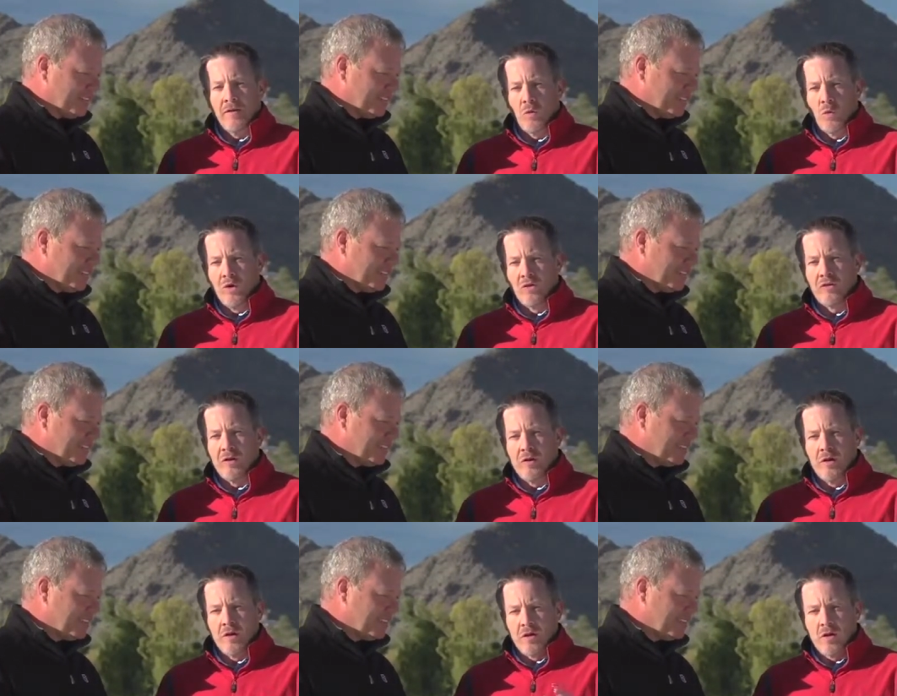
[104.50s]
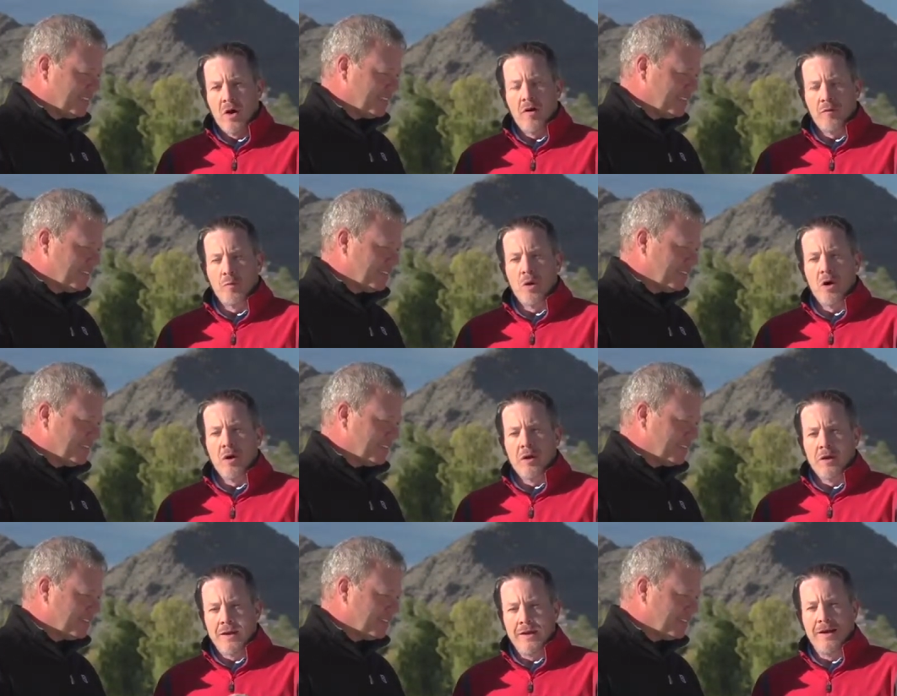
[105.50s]
Speaker 1: the Wilson golf ball.
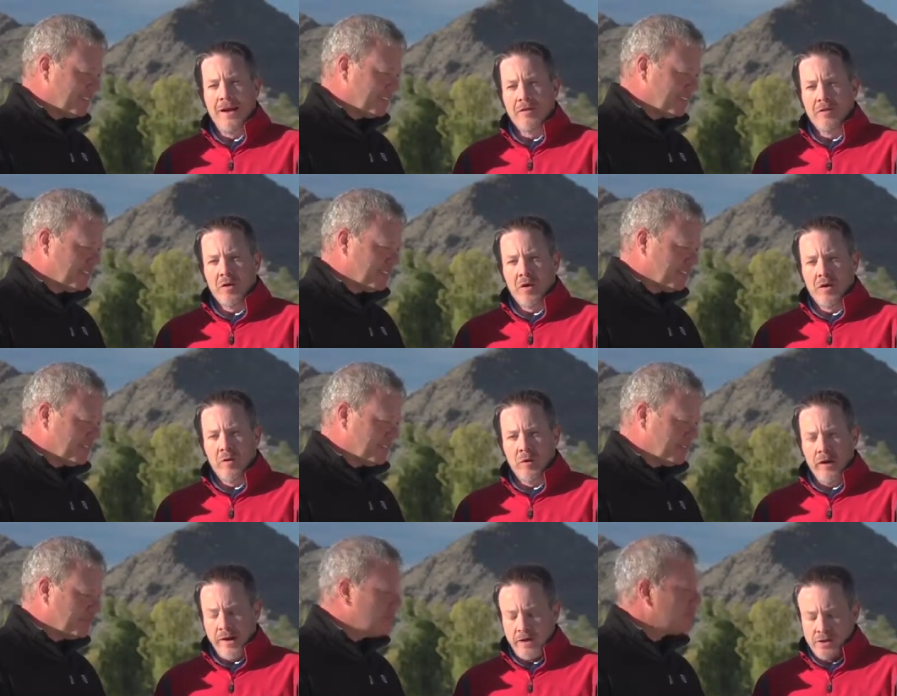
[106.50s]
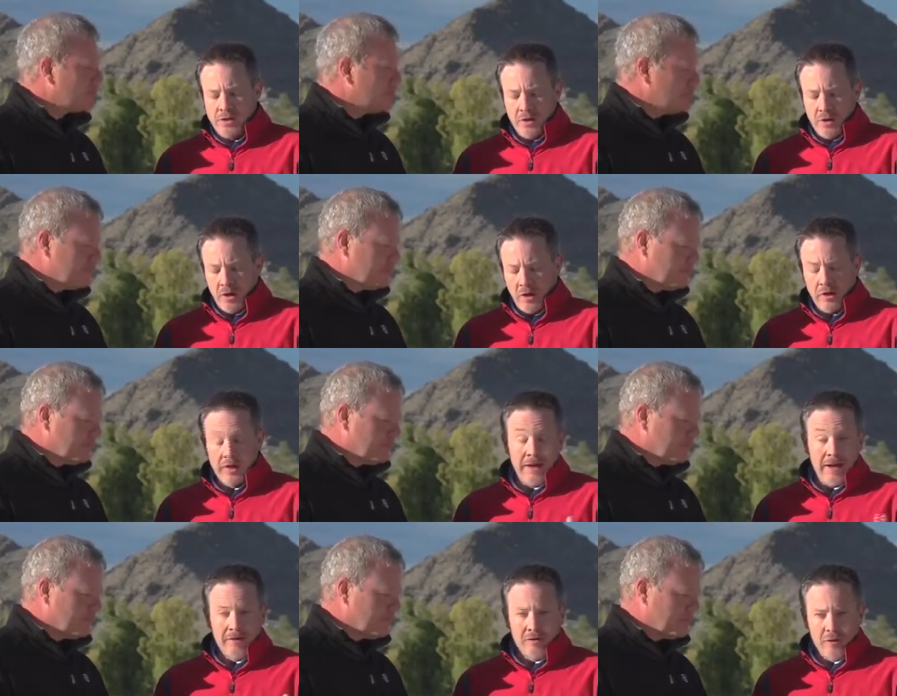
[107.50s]
Get it out there on the range. Uh, get
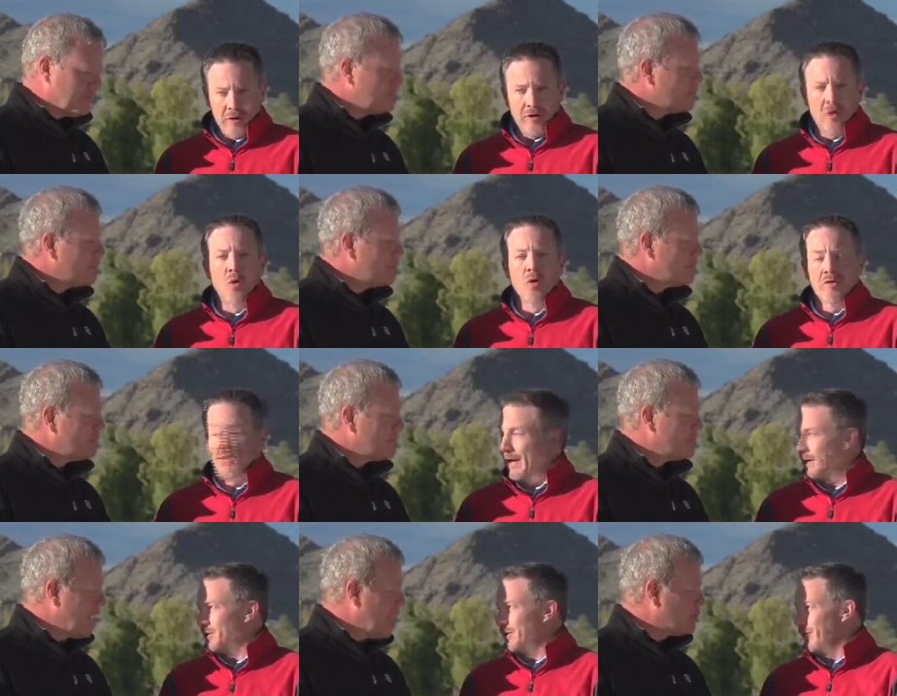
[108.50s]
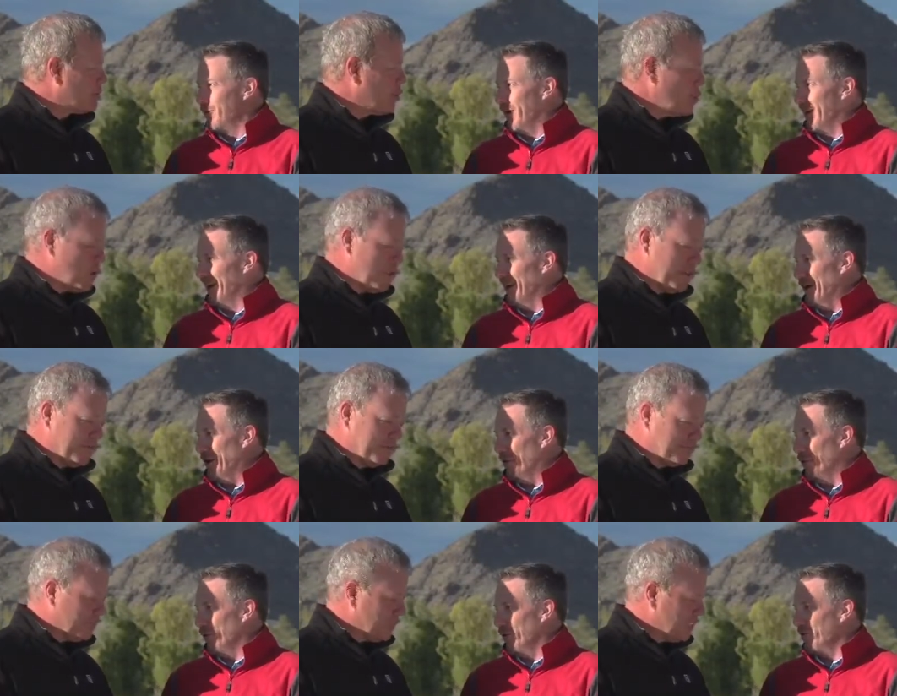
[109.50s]
it out there on the course, actually, Absolutely. and find out how
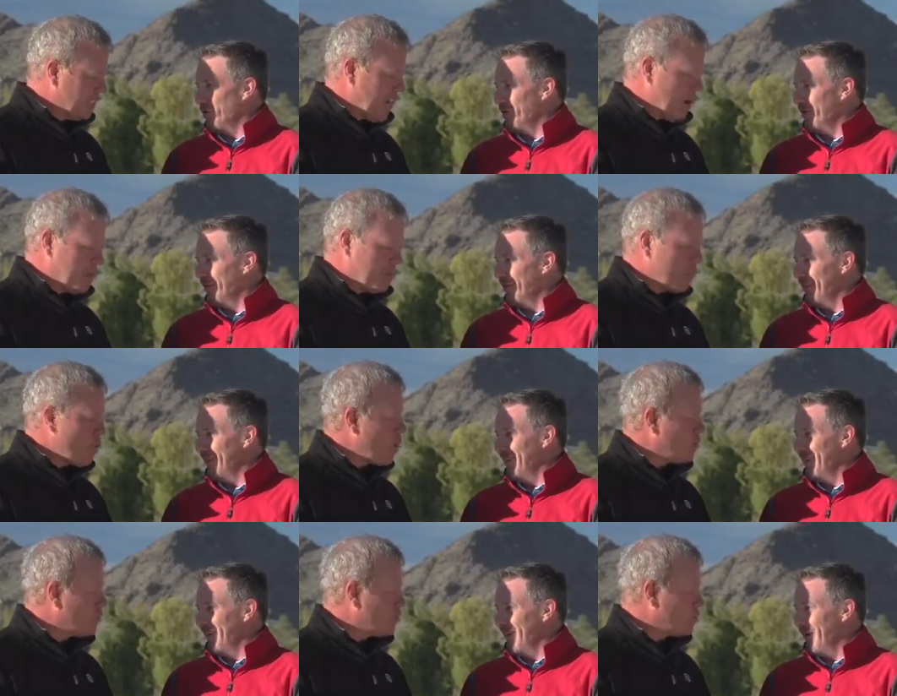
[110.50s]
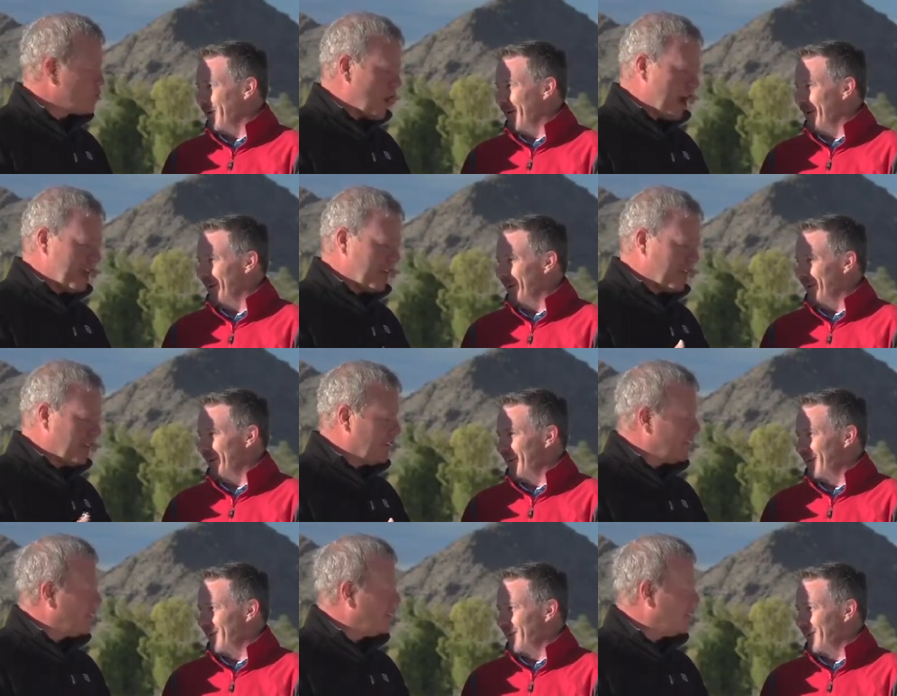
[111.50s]
Speaker 2: it works. See how it performs. Just right. try it. I
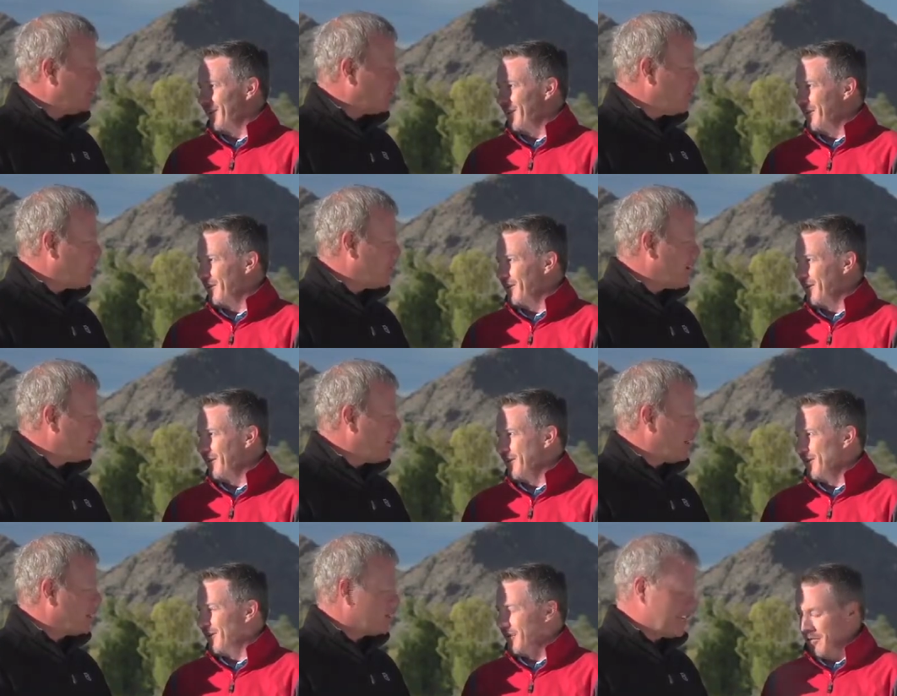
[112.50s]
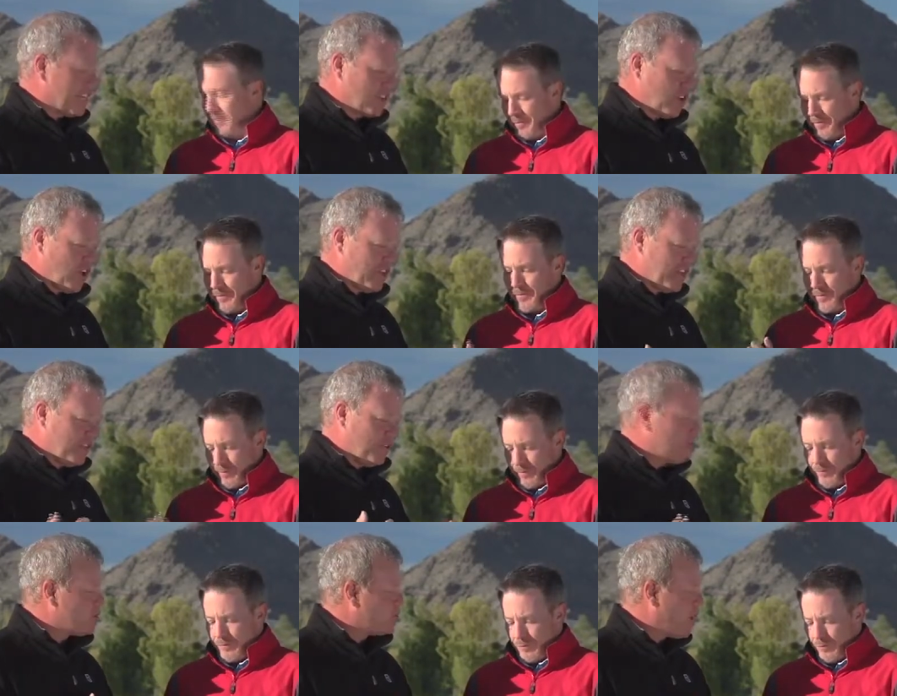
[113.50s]
think uh, you know we've had great success. All you got to do
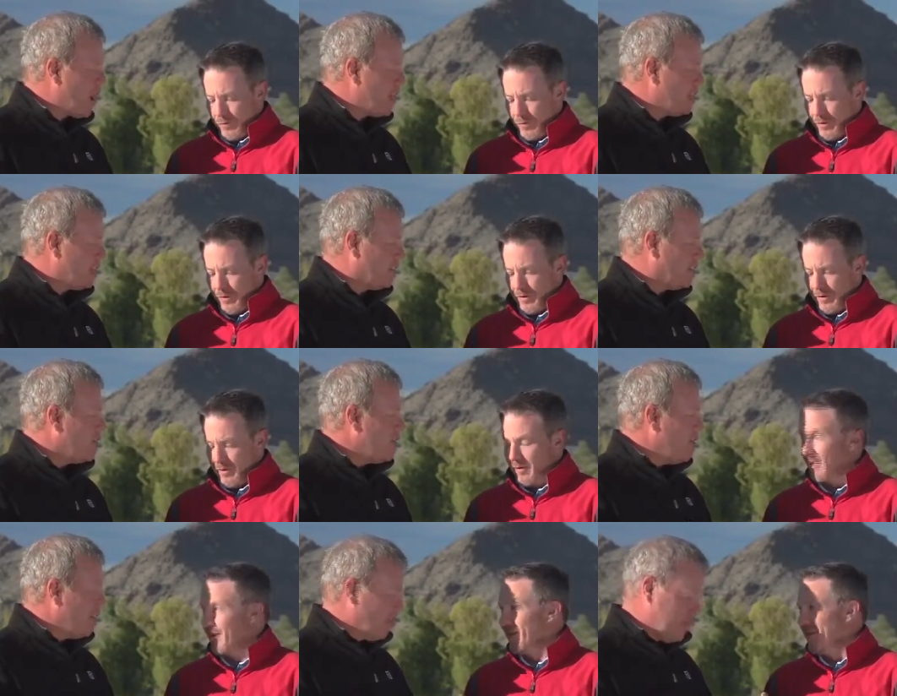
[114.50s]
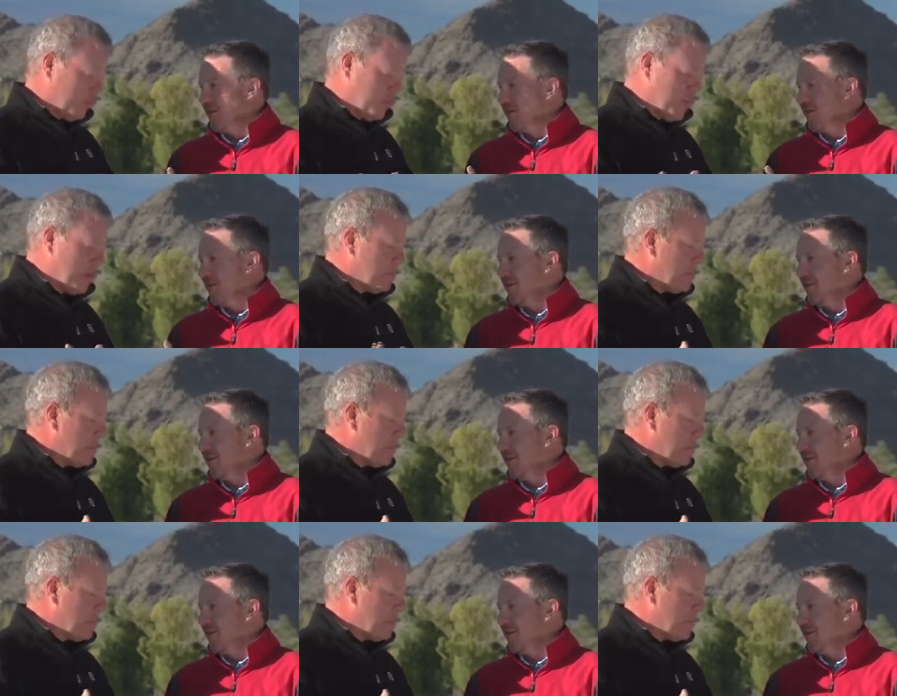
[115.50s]
is try it, and many